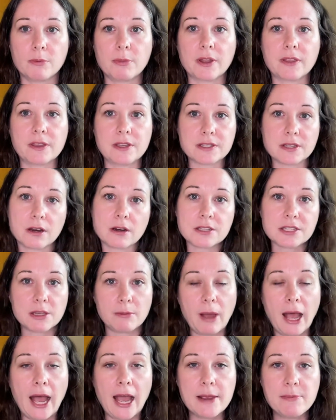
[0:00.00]
but these are some
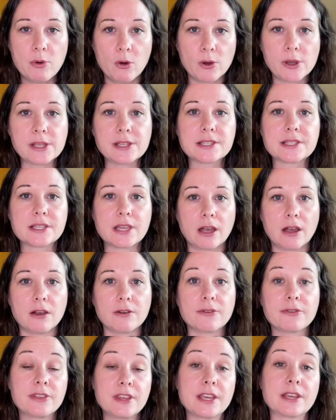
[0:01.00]
high points
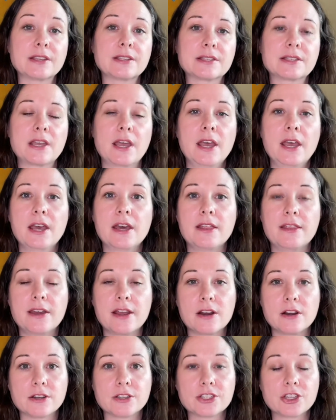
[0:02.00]
of things
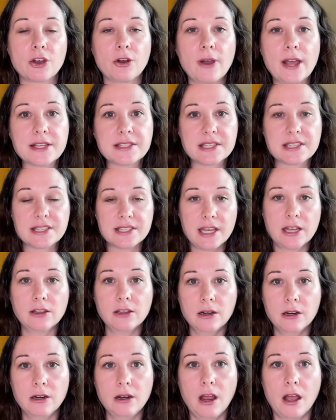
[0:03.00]
there. So as a
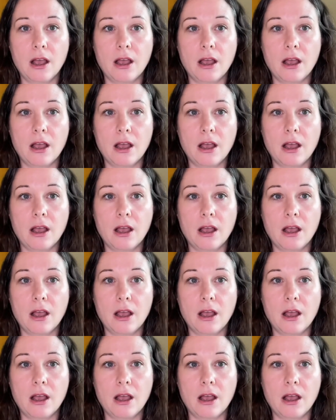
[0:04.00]
seller,